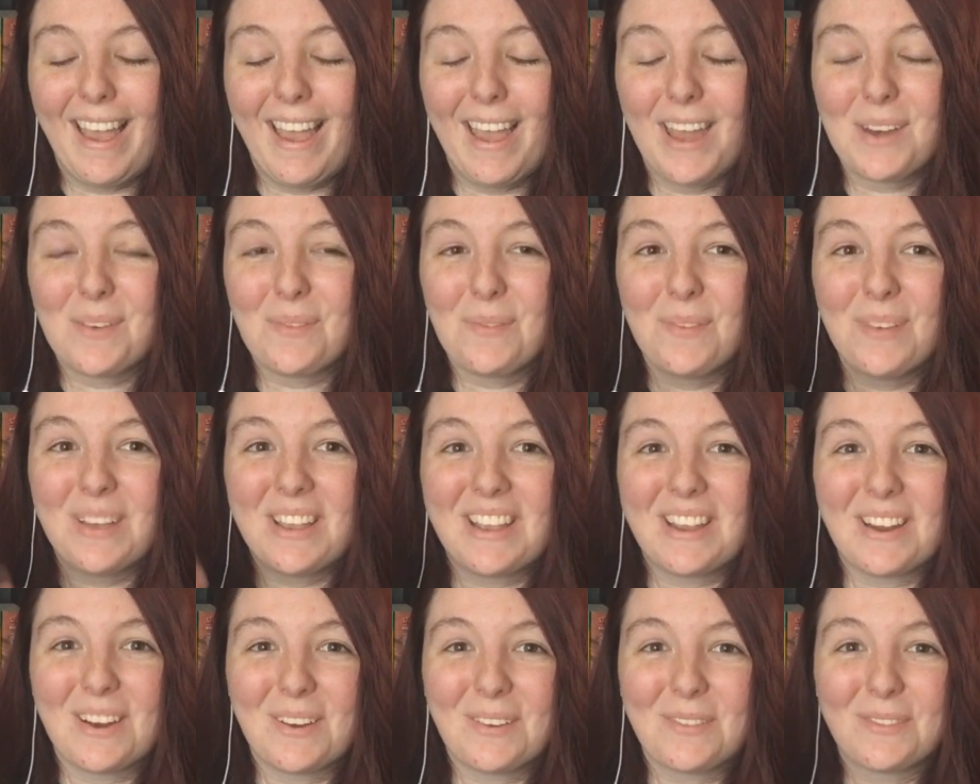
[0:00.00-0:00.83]
And
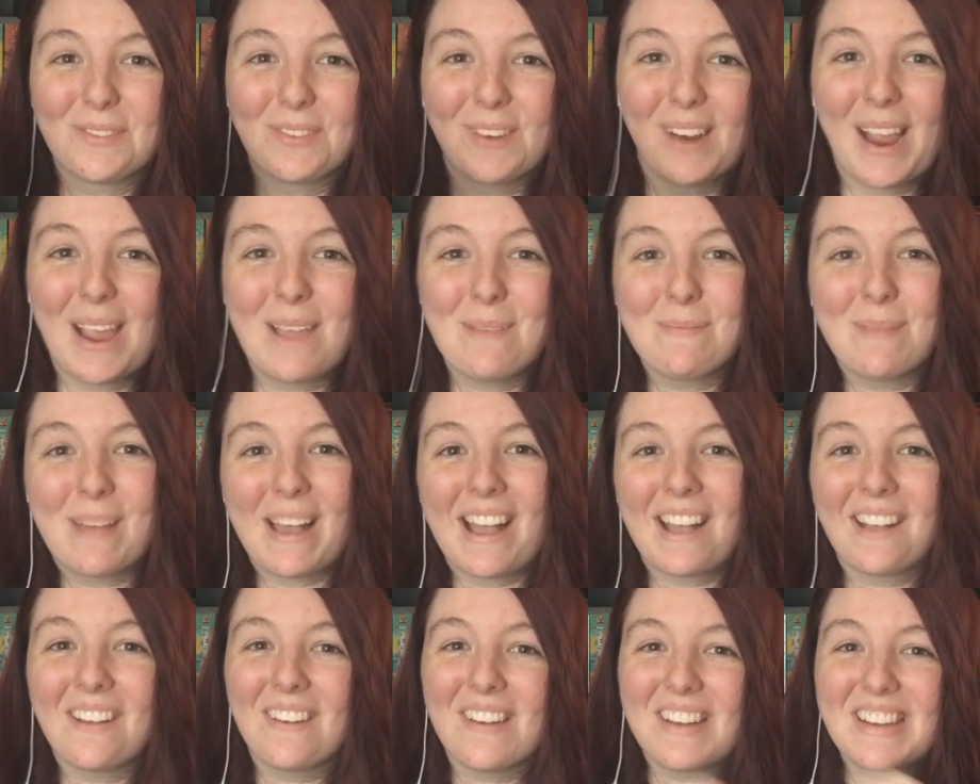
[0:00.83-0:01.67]
we are right
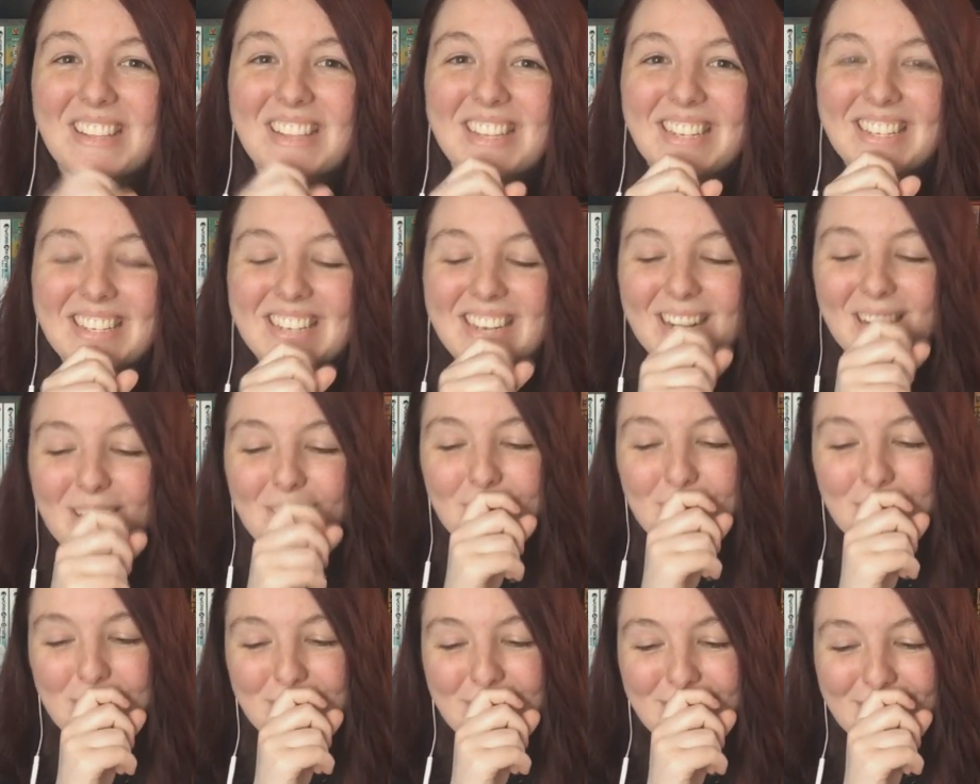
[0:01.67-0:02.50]
back on the
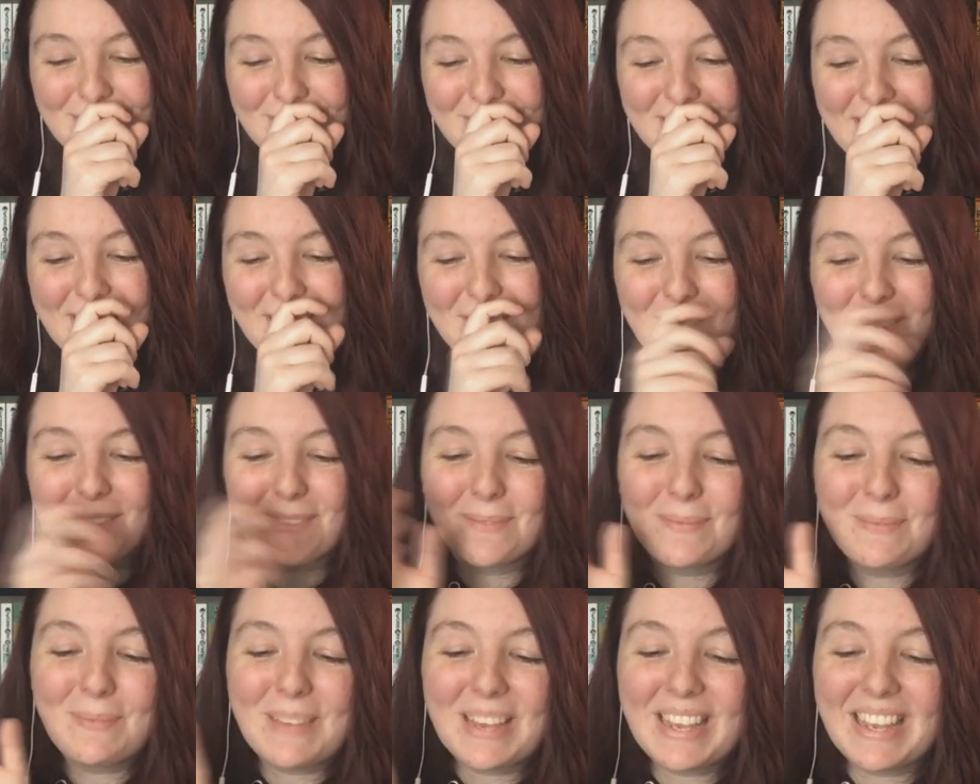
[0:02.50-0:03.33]
terrible train
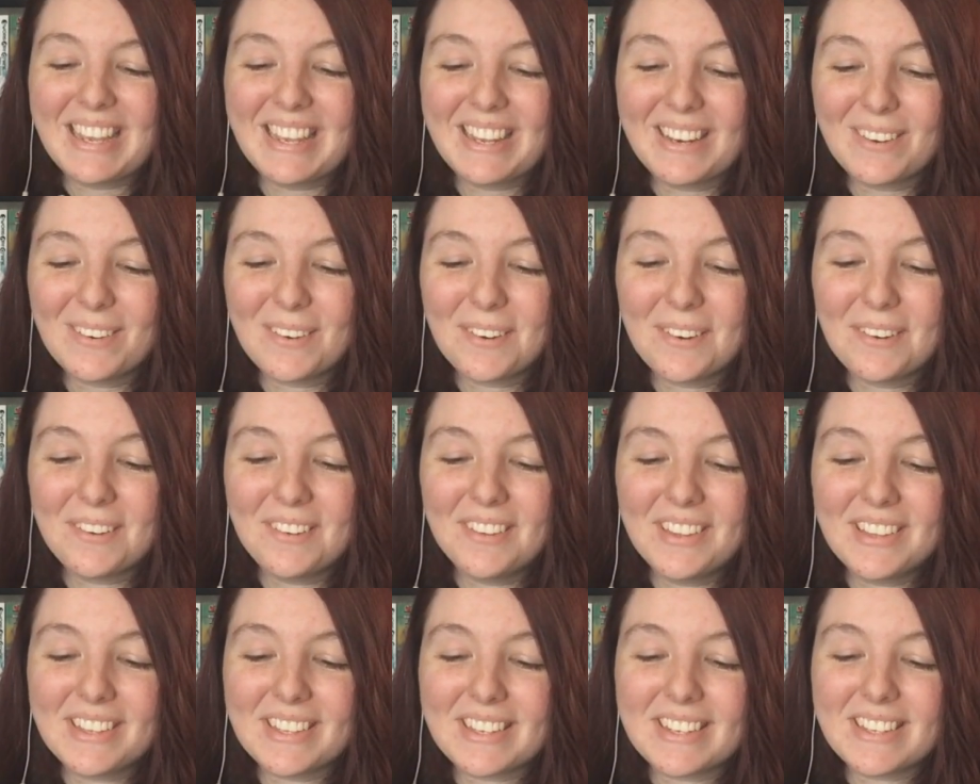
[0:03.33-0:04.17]
with me and
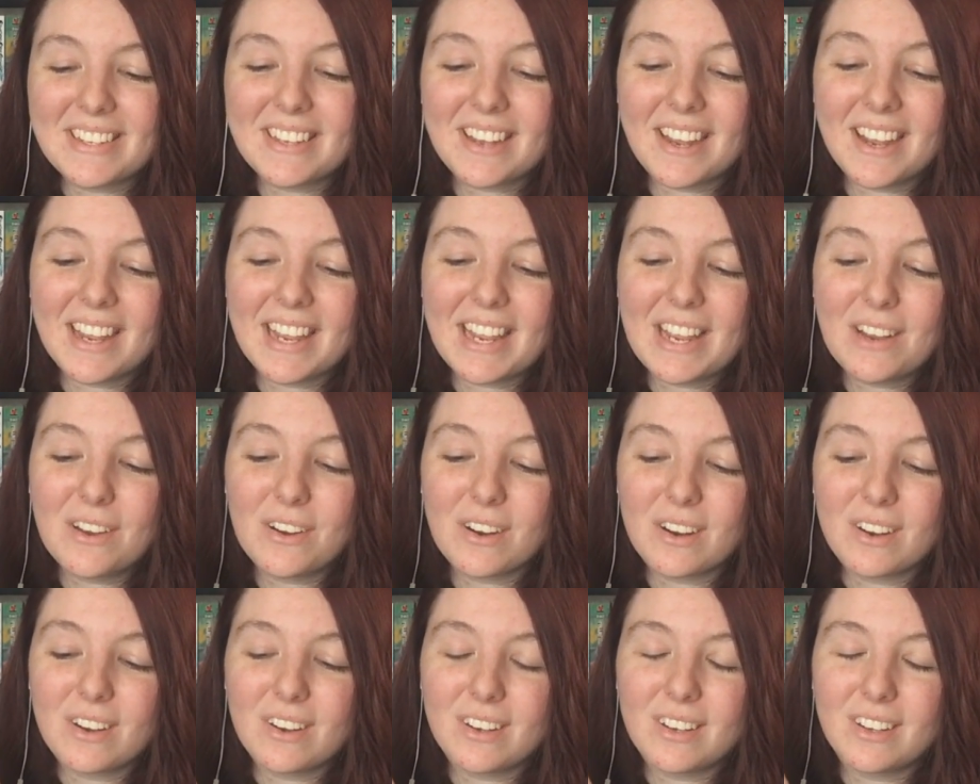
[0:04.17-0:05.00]
Earl and the Dying
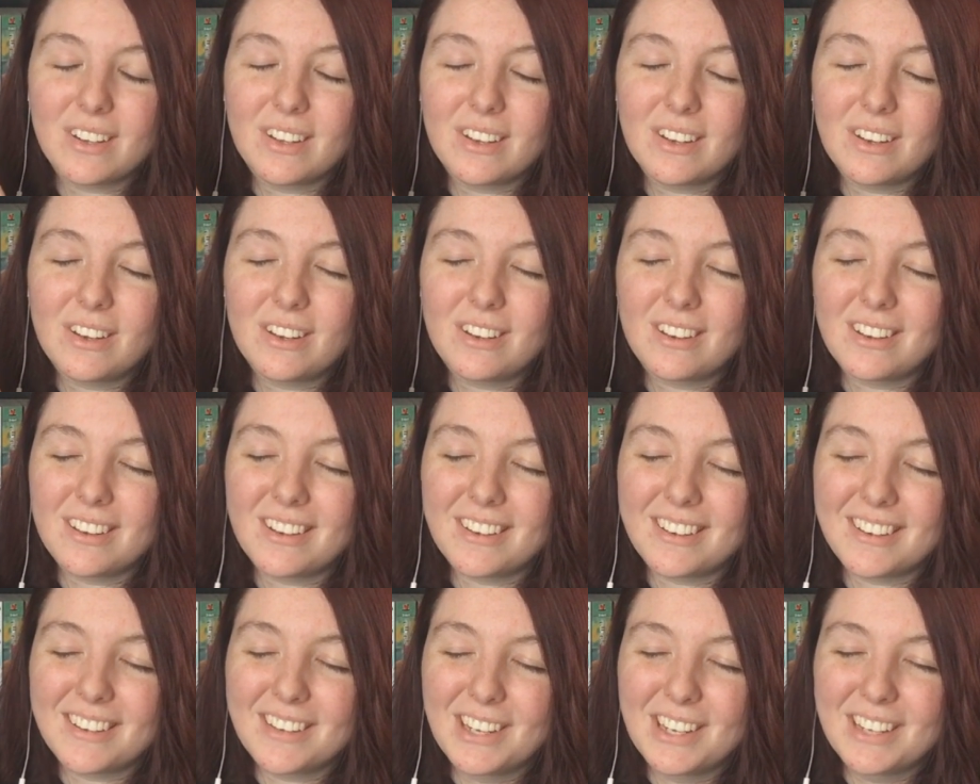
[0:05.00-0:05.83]
Girl.
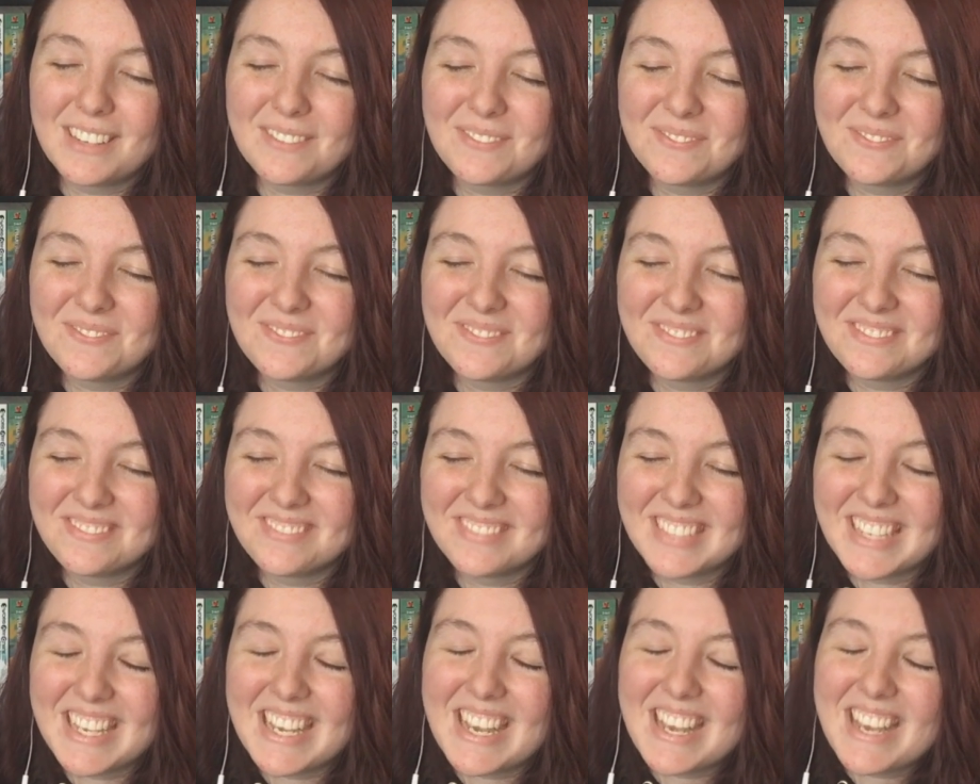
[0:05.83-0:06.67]
Oh.
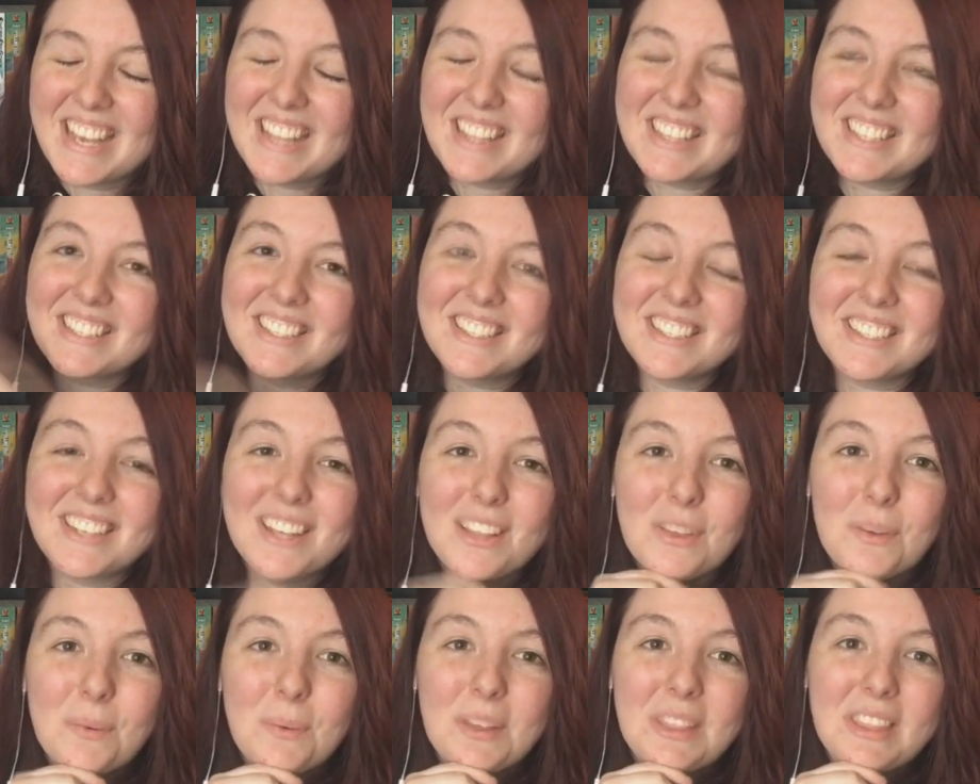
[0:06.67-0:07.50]
This is
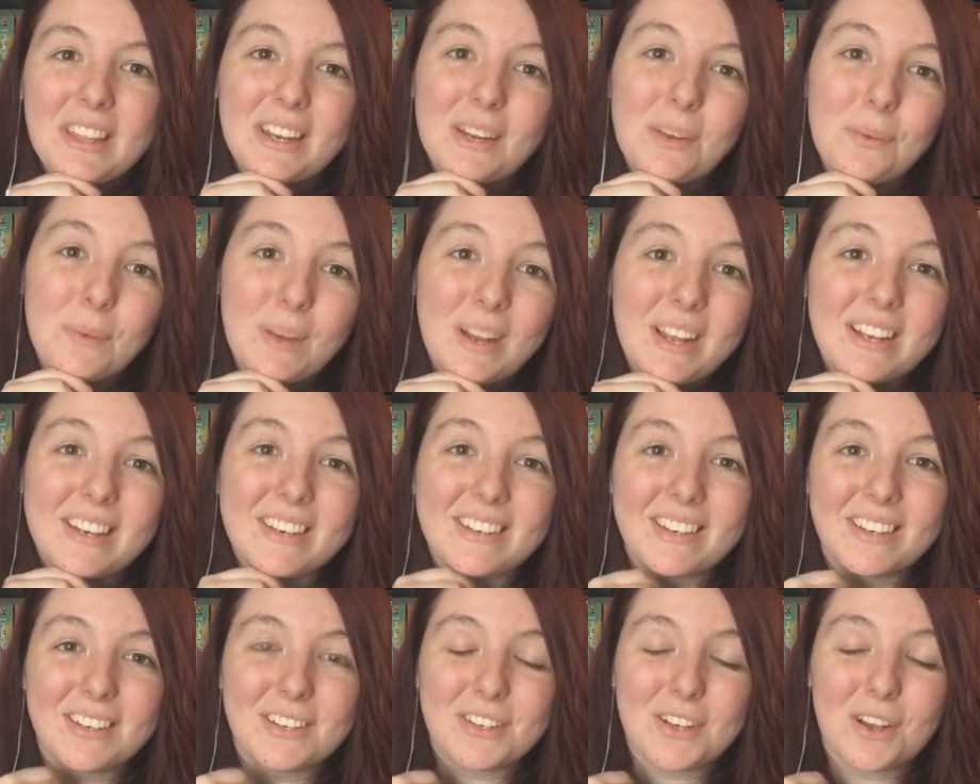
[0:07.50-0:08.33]
another one that I read
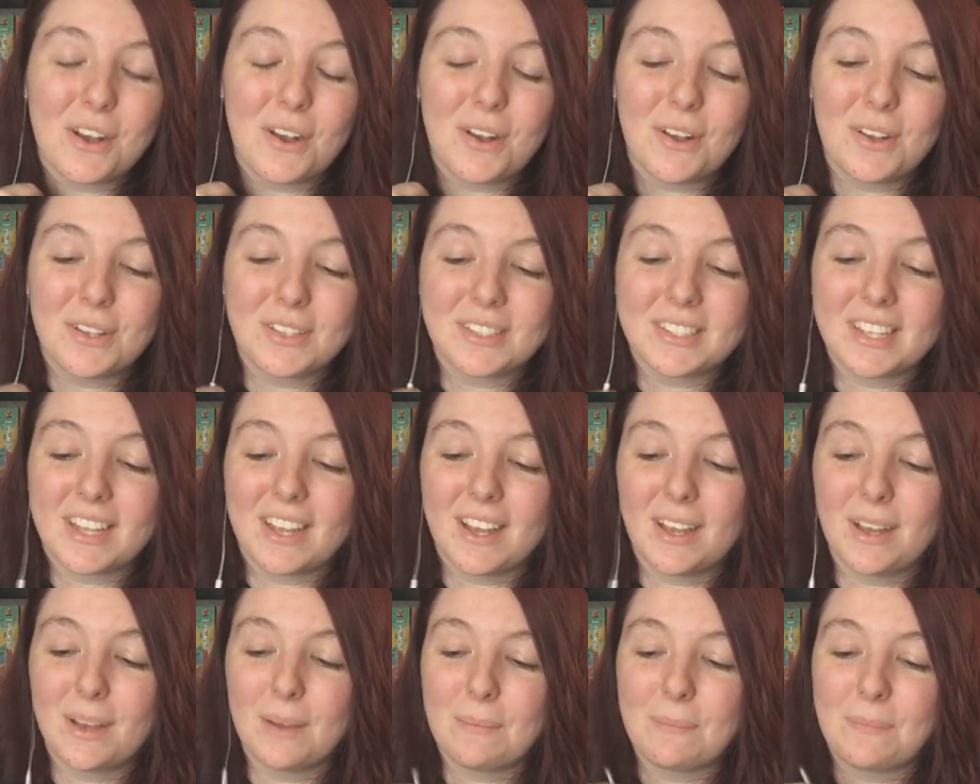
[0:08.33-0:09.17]
and untold.
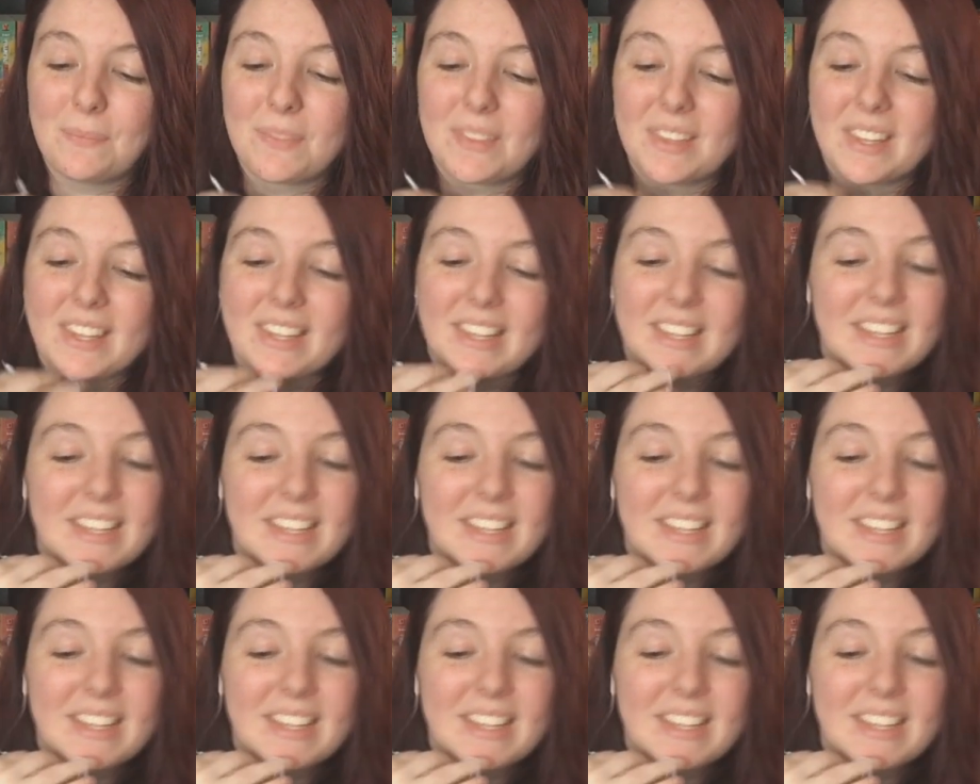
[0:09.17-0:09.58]
Um,